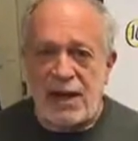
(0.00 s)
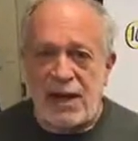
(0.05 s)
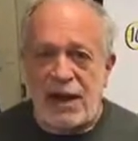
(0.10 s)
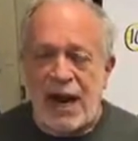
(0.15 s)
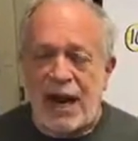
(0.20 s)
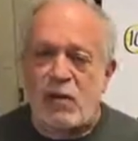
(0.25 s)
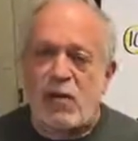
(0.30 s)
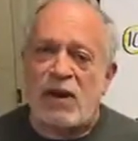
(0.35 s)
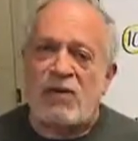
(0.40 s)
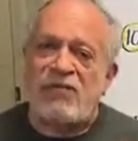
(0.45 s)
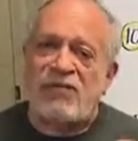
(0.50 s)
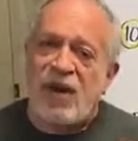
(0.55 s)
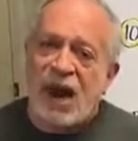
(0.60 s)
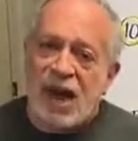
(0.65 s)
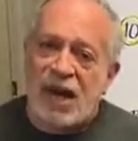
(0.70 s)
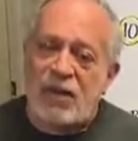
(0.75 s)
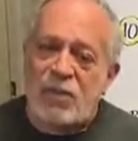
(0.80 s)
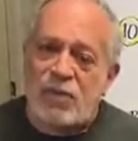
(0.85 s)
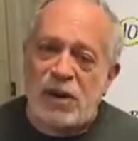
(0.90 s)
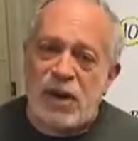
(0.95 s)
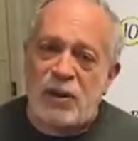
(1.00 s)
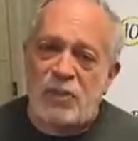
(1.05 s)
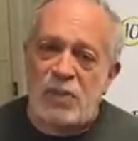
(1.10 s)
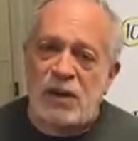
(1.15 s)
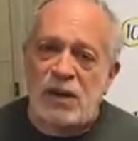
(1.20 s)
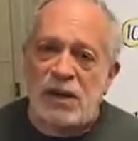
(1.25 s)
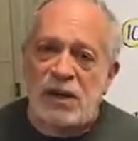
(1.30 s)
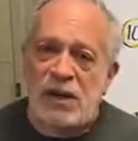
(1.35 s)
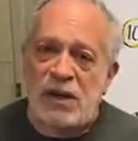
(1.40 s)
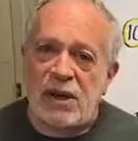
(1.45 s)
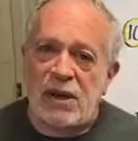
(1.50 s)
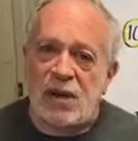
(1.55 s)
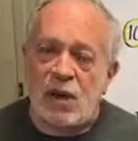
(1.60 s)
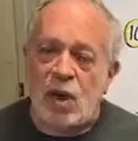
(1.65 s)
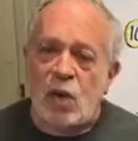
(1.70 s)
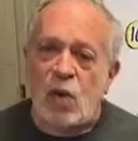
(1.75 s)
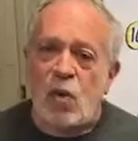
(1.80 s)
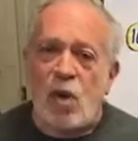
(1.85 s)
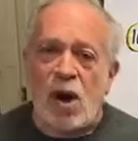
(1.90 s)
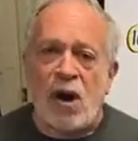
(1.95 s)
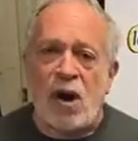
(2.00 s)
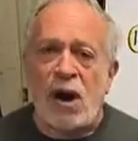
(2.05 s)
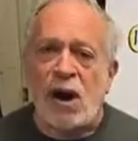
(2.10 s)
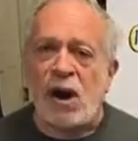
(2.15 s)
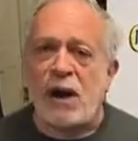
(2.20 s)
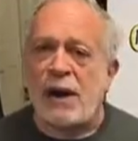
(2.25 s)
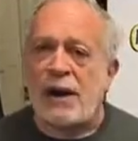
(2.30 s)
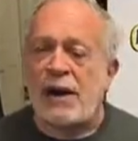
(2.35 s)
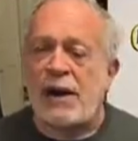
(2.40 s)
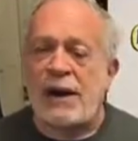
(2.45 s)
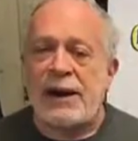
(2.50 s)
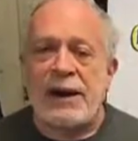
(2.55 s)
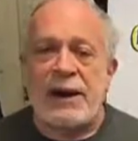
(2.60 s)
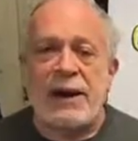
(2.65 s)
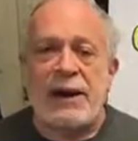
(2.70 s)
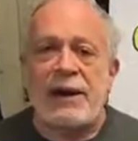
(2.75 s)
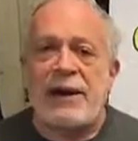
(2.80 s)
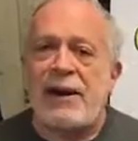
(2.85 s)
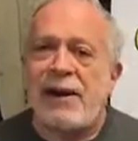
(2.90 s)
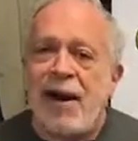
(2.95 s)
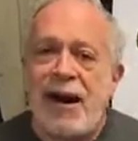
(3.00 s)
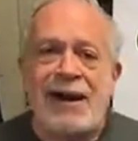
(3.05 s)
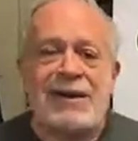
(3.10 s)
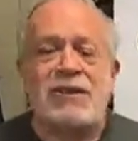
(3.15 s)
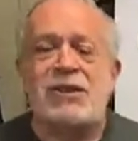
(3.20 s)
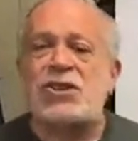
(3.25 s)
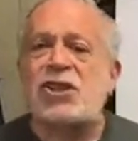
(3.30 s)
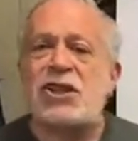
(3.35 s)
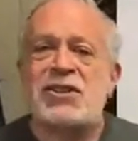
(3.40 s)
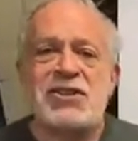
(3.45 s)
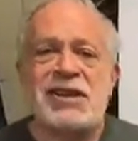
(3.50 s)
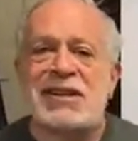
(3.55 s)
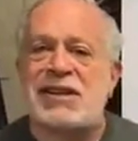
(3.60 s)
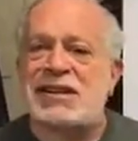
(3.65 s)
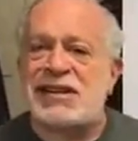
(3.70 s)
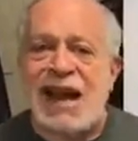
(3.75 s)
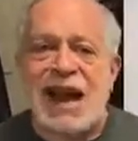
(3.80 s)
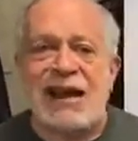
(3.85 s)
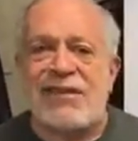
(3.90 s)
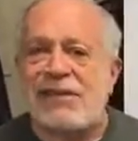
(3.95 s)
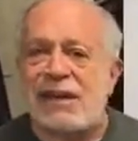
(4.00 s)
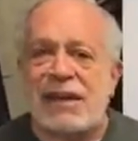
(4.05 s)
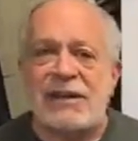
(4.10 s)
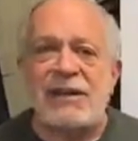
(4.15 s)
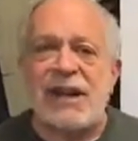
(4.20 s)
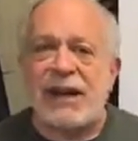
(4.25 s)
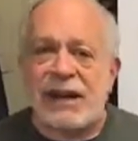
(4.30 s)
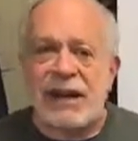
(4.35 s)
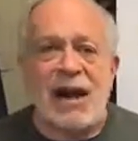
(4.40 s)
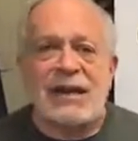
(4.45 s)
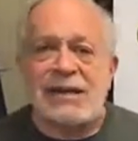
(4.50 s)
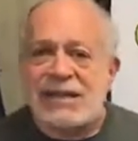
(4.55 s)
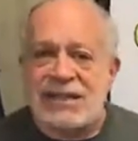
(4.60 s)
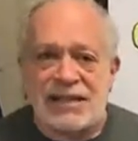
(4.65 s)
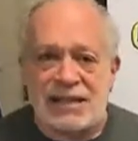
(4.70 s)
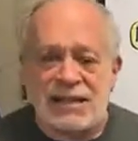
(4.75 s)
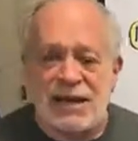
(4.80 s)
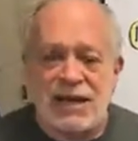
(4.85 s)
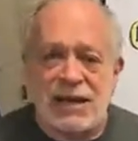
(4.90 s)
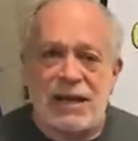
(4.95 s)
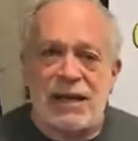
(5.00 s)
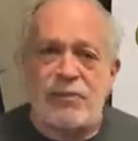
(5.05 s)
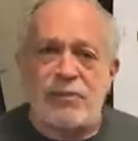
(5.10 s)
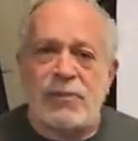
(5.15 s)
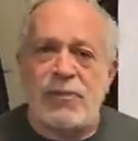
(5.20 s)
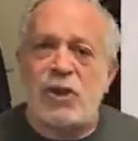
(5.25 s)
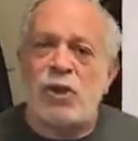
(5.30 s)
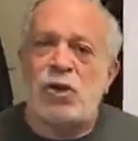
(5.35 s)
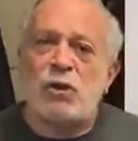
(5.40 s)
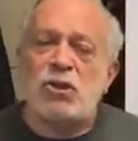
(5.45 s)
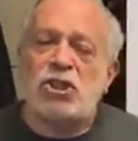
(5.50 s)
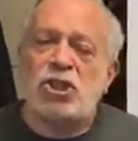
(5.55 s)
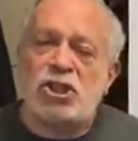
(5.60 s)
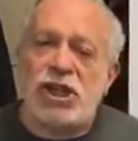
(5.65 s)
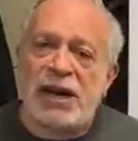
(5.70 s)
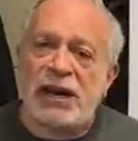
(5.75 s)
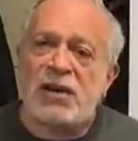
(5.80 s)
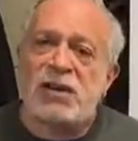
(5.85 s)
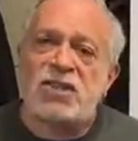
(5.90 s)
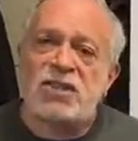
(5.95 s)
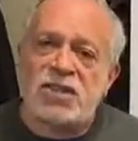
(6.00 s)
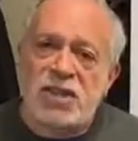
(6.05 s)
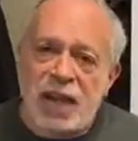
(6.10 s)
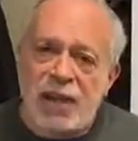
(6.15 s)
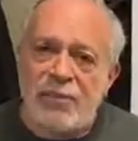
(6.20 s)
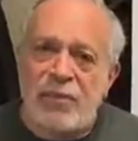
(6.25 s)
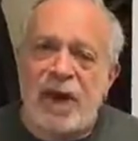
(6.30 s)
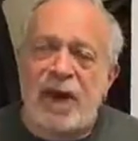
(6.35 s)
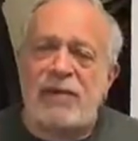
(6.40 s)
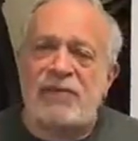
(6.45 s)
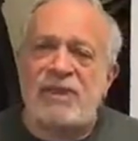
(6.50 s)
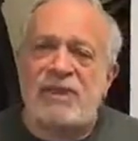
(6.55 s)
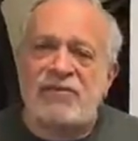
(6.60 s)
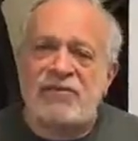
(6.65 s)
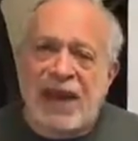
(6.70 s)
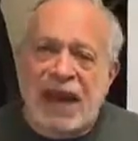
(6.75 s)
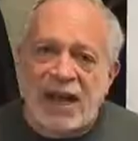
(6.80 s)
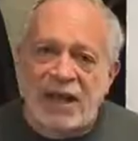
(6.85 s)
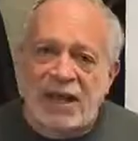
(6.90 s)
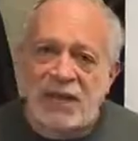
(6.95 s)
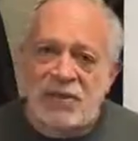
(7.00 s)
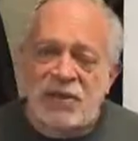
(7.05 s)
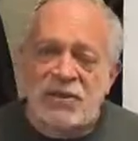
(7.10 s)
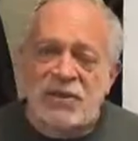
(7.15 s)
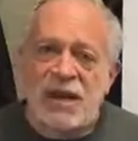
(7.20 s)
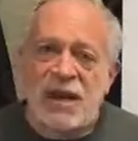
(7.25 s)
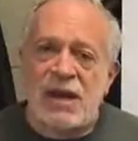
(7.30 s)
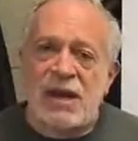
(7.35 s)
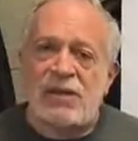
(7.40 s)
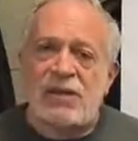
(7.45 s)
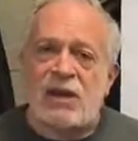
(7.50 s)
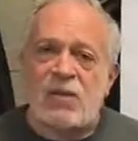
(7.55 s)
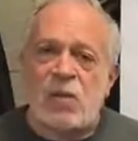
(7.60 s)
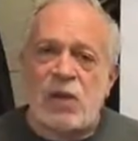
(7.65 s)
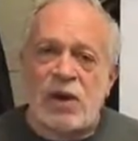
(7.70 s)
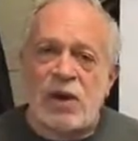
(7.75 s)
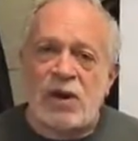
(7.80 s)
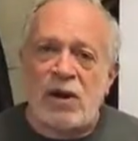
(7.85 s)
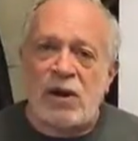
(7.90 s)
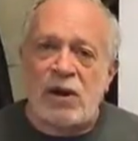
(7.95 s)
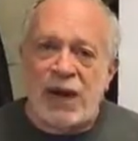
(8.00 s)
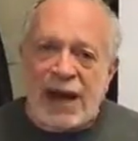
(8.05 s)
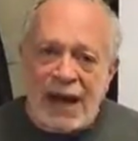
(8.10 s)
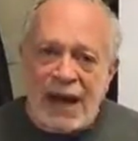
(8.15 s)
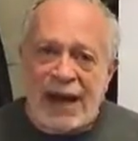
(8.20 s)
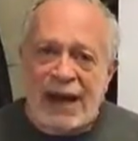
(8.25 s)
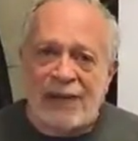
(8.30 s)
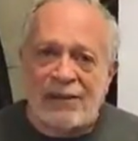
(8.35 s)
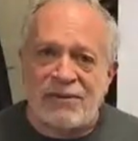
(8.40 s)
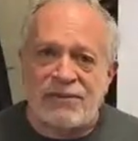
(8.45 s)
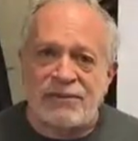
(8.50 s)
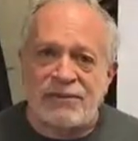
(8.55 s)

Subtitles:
and we find people who are not just exactly like us, but who share some of the values that we all have.